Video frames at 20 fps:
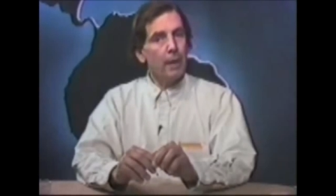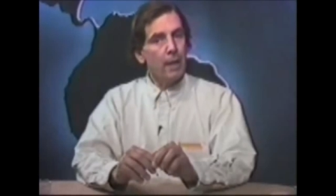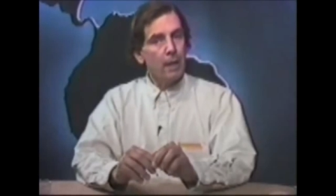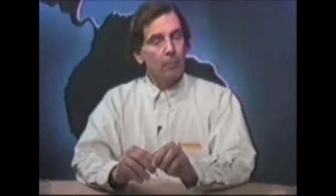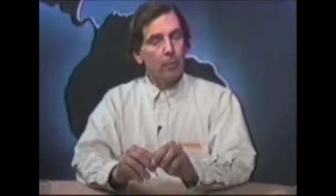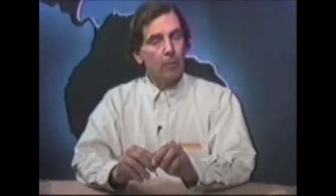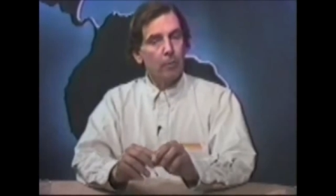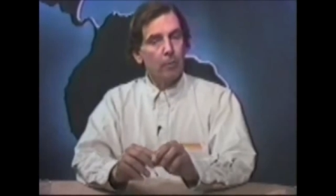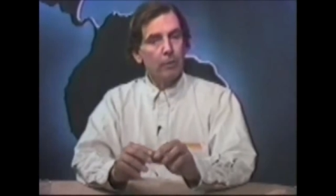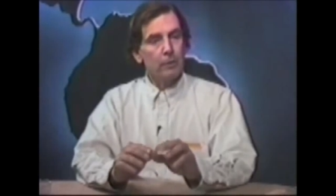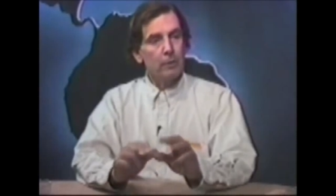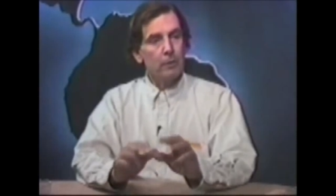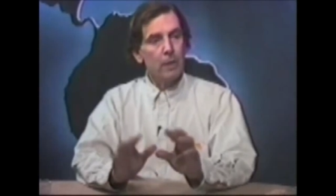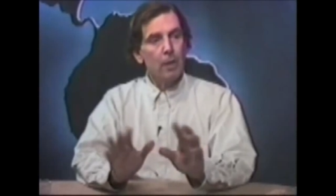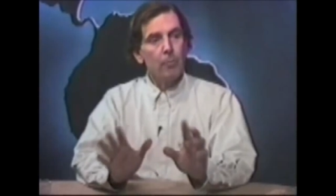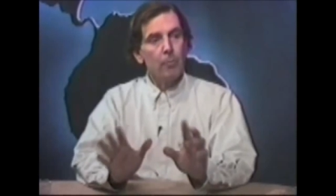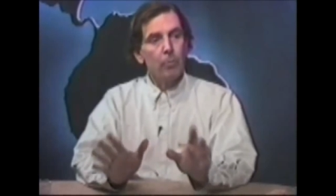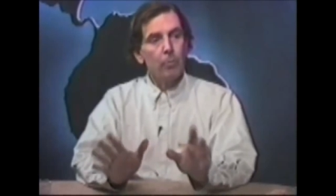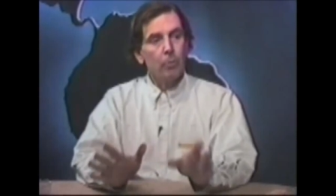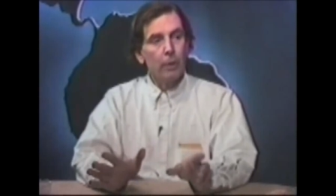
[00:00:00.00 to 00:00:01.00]
name of a
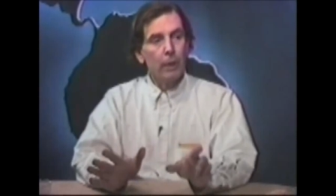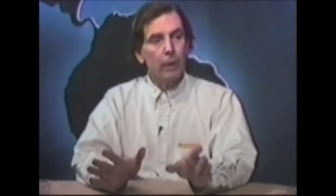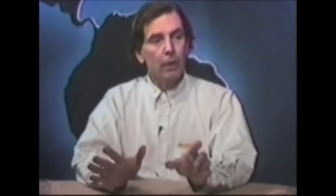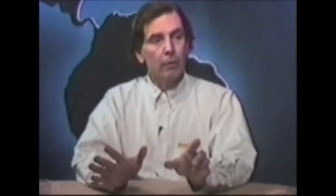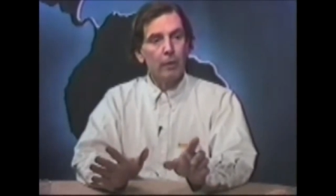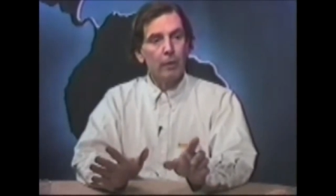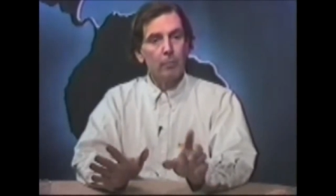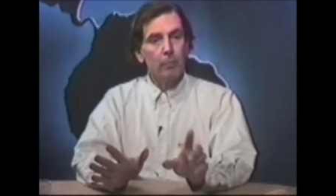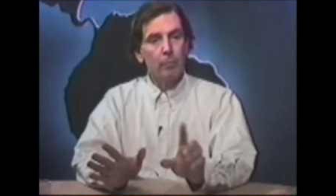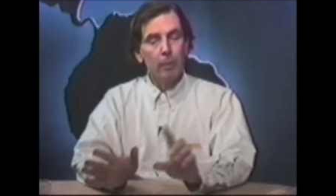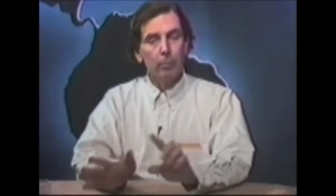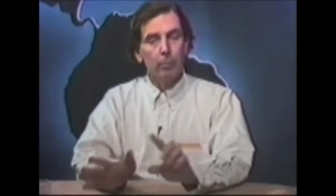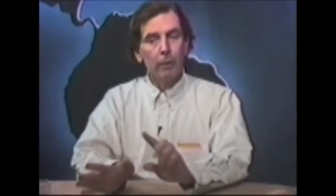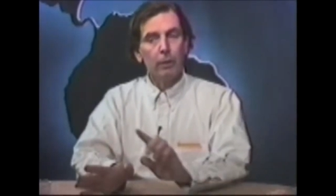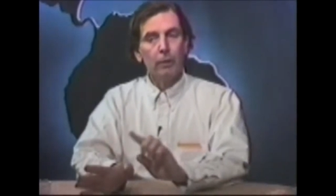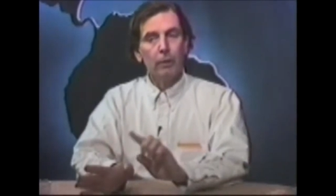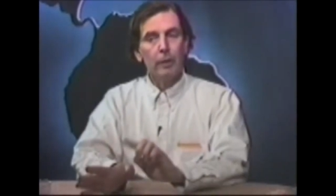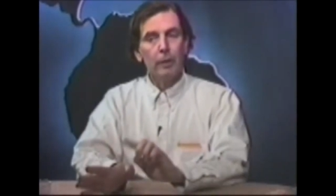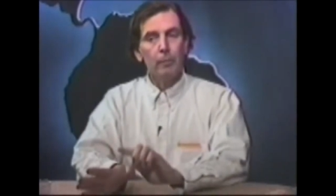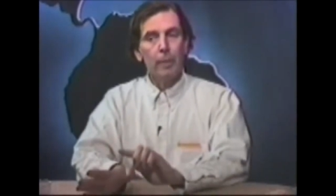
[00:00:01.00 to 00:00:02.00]
temporary,
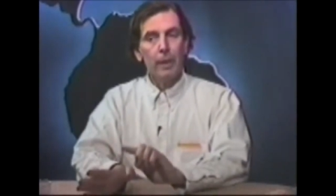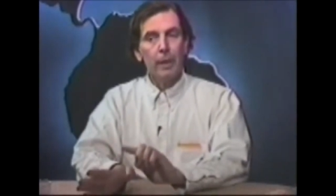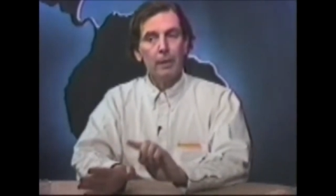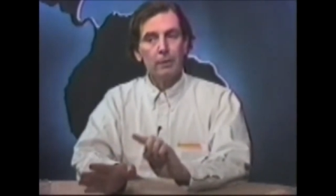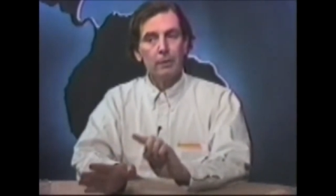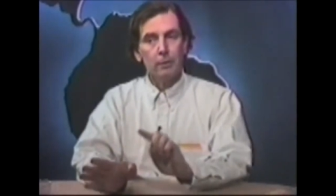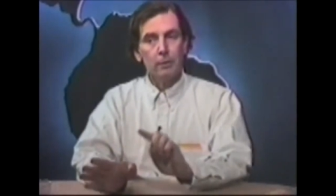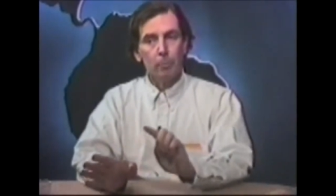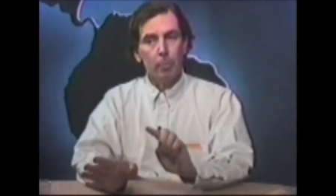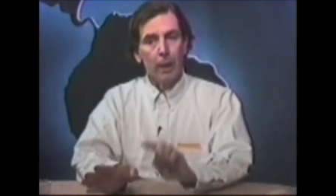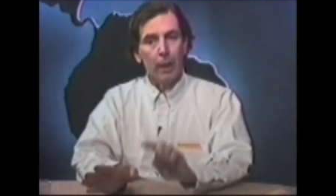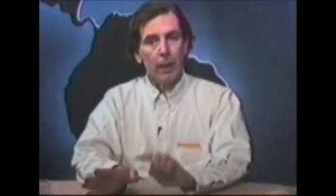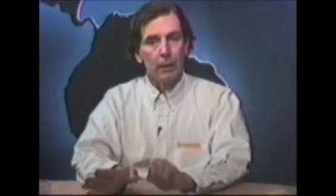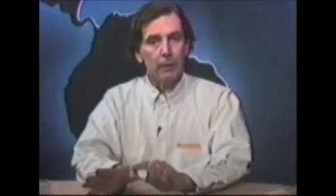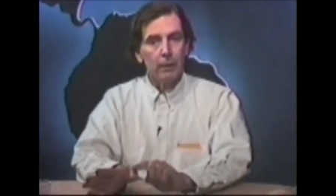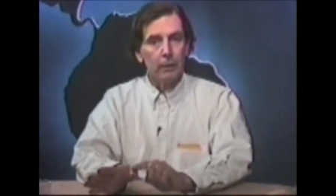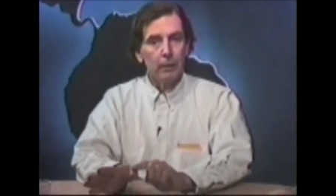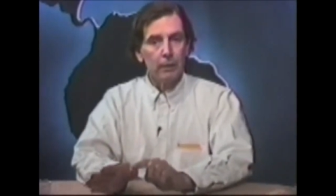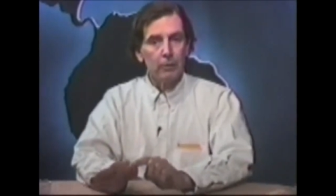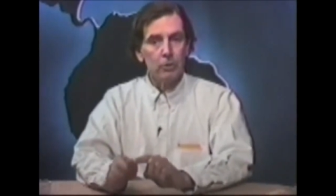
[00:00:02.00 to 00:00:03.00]
biblically based
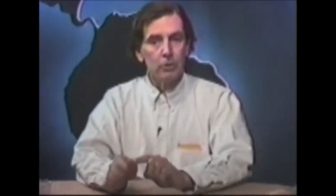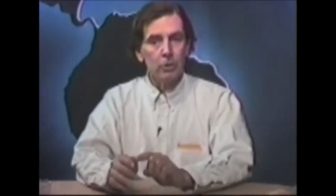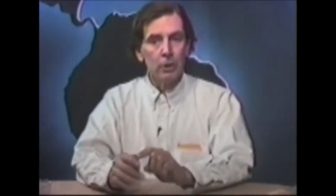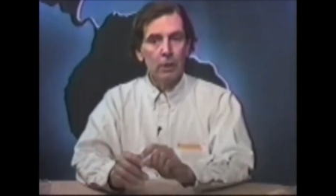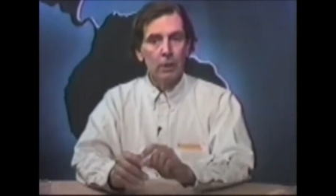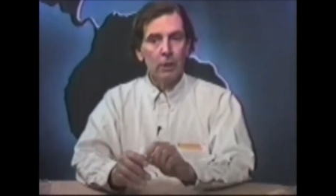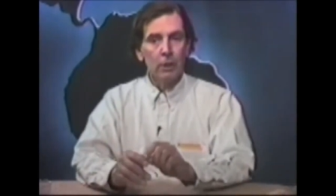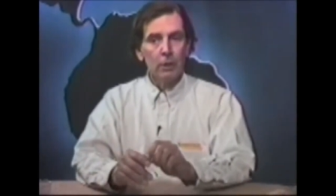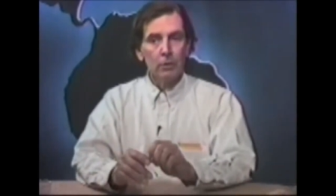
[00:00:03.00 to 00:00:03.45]
bondage,